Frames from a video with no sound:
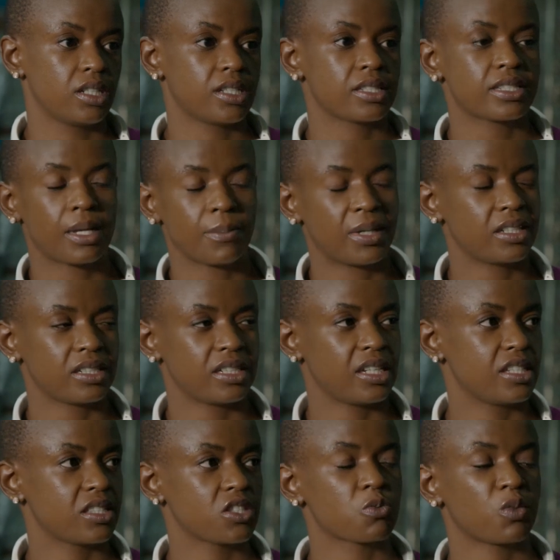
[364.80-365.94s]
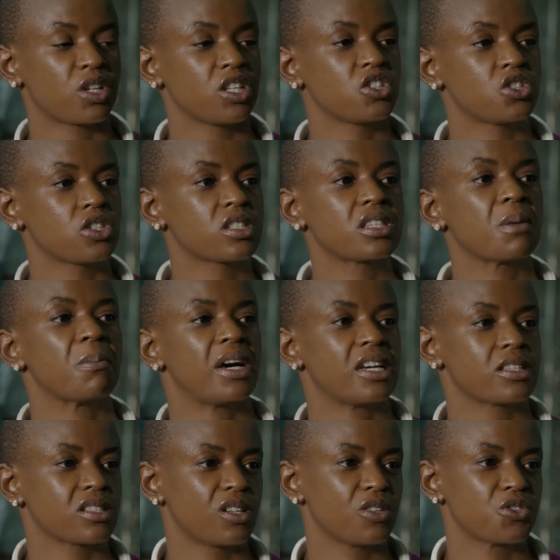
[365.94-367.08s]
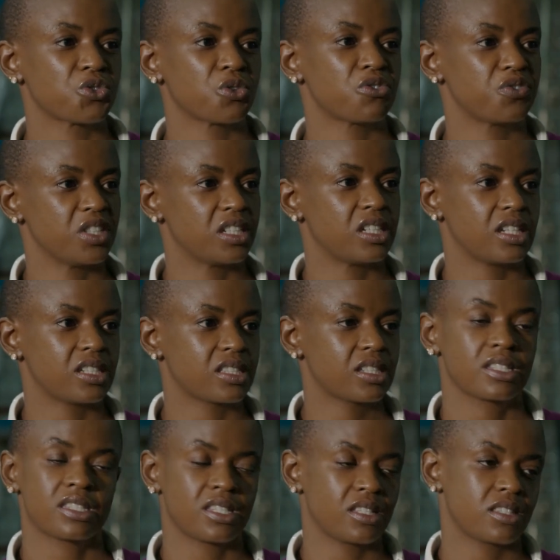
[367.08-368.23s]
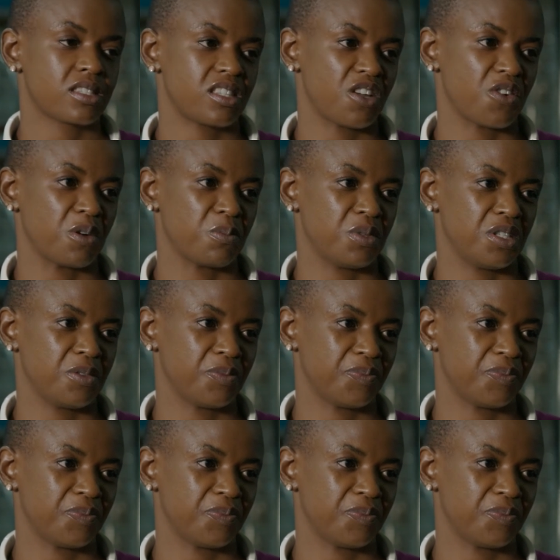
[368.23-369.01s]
some other days it's more than just the muscles or fitness, it's therapy.